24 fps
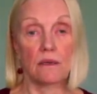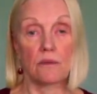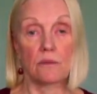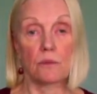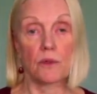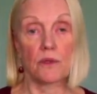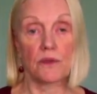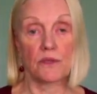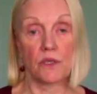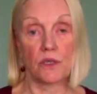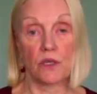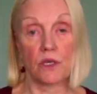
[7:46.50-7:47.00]

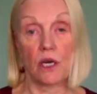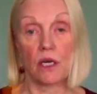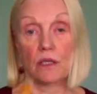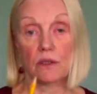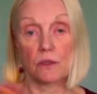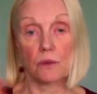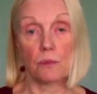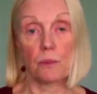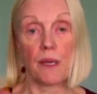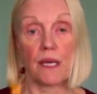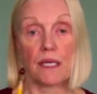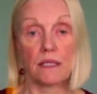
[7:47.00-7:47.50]
with your
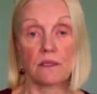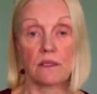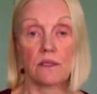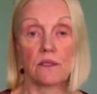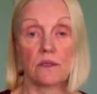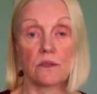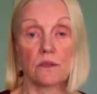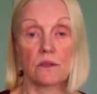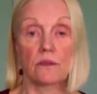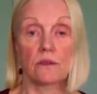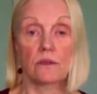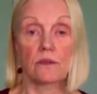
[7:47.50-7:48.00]
color
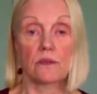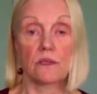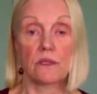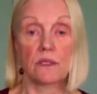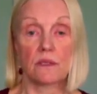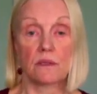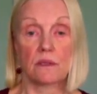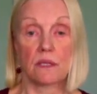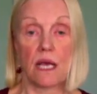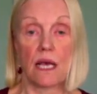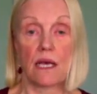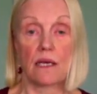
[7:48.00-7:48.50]

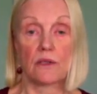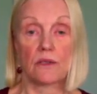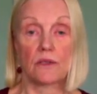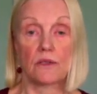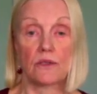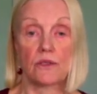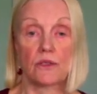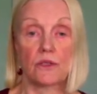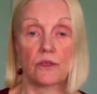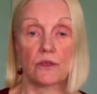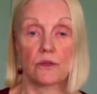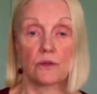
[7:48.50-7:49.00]
pencils, how you
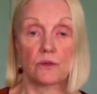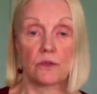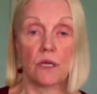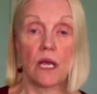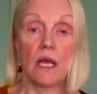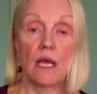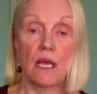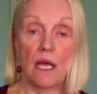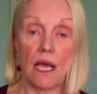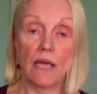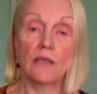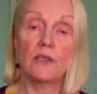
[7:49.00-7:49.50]
do.
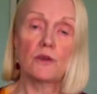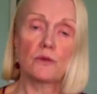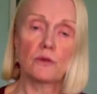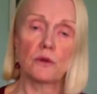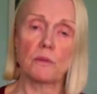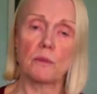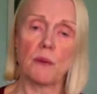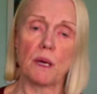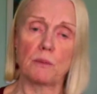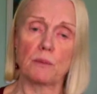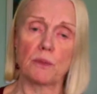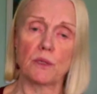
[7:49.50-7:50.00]
And you
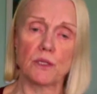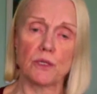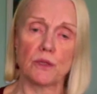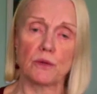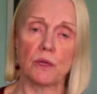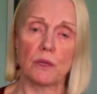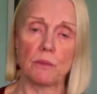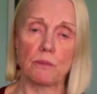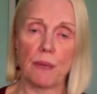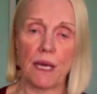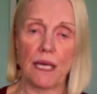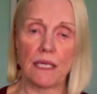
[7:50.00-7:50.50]
remember
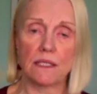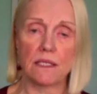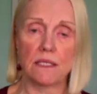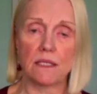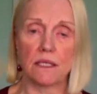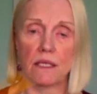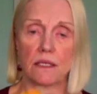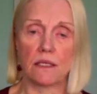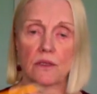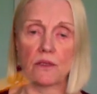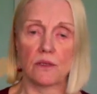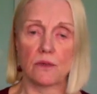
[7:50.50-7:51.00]
doing
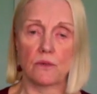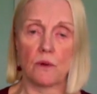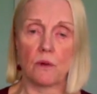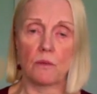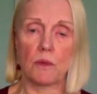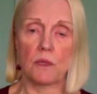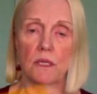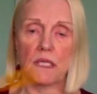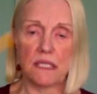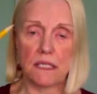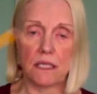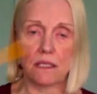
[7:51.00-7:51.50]
pastels when
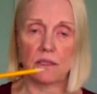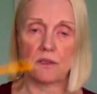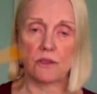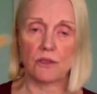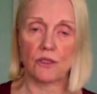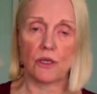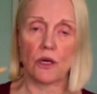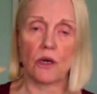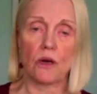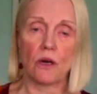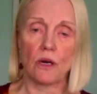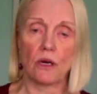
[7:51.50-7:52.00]
we did
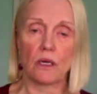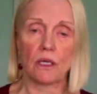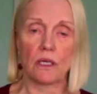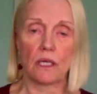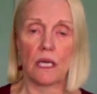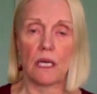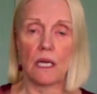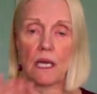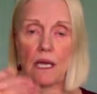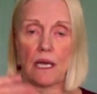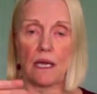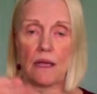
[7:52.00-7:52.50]
dark,
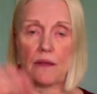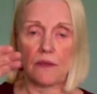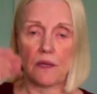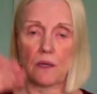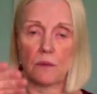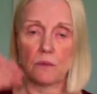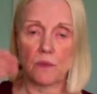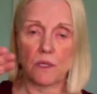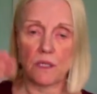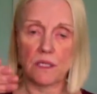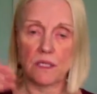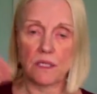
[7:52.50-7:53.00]
and
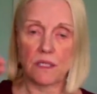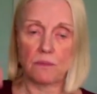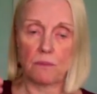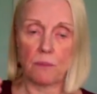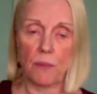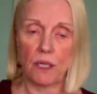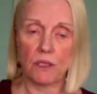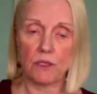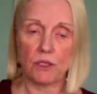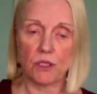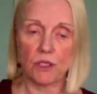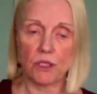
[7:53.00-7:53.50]
then we
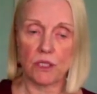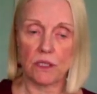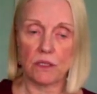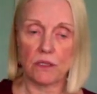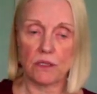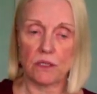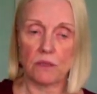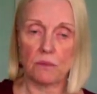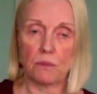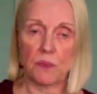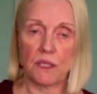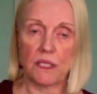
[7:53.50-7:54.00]
smudged it
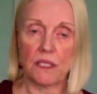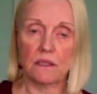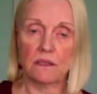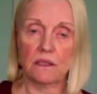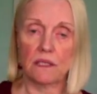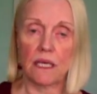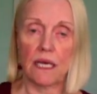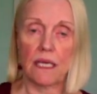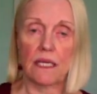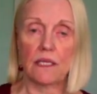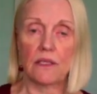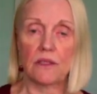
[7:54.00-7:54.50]
to be
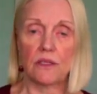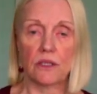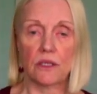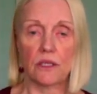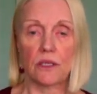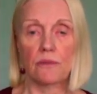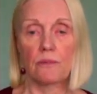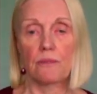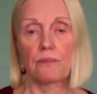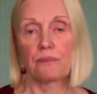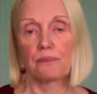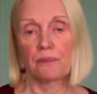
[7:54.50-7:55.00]

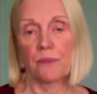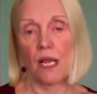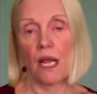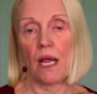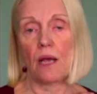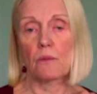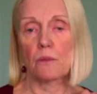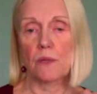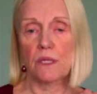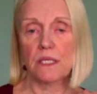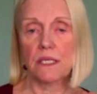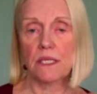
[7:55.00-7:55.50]
lighter.
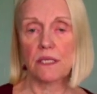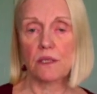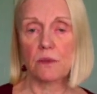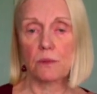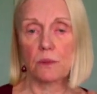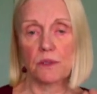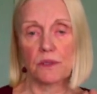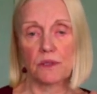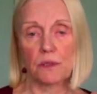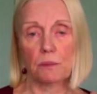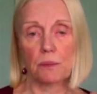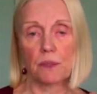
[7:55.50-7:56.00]
And we did it
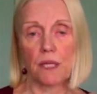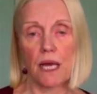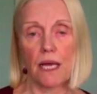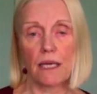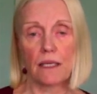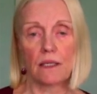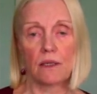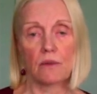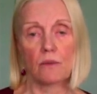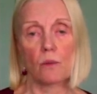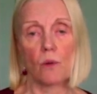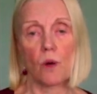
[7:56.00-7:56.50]
with the
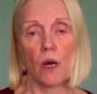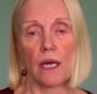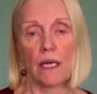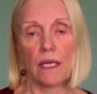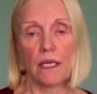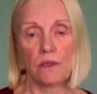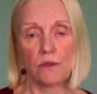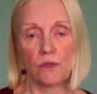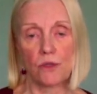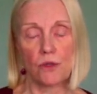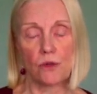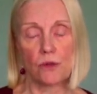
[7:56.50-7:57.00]
black and
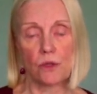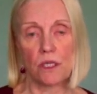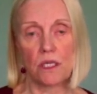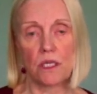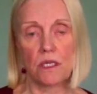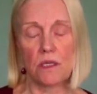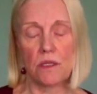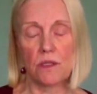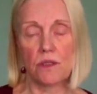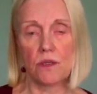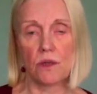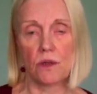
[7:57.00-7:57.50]
white
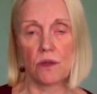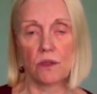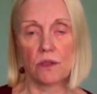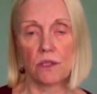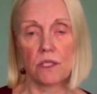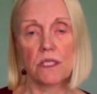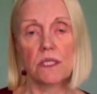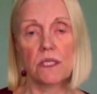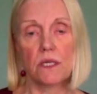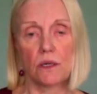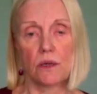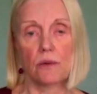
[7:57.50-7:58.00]
trees
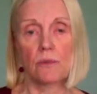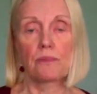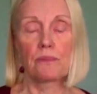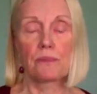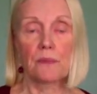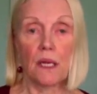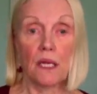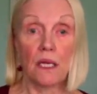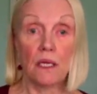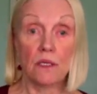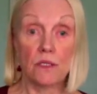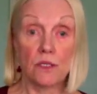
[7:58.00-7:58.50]
also.
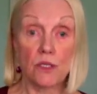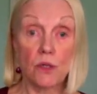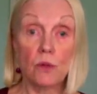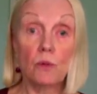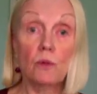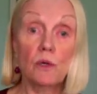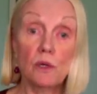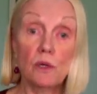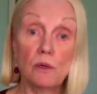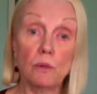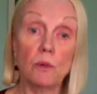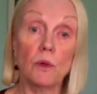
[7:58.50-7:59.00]
So
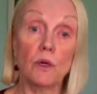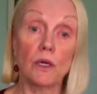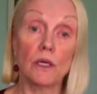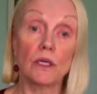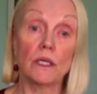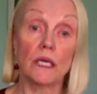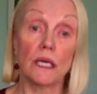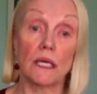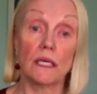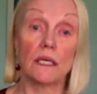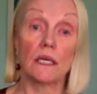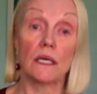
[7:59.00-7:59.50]
we'll
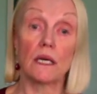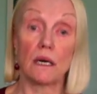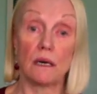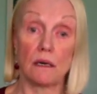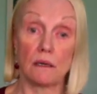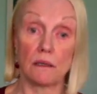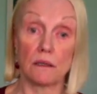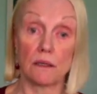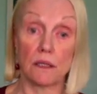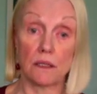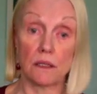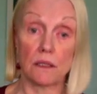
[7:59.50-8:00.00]
work in
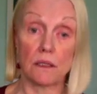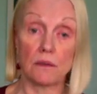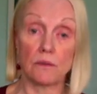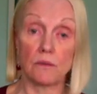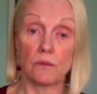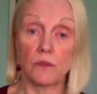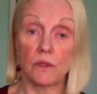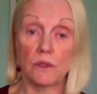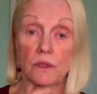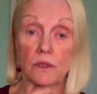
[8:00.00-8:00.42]
color.